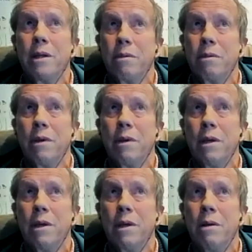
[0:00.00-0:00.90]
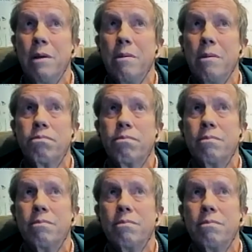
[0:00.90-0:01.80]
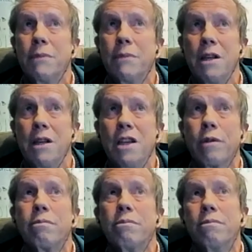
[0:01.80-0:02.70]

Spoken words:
He saw it.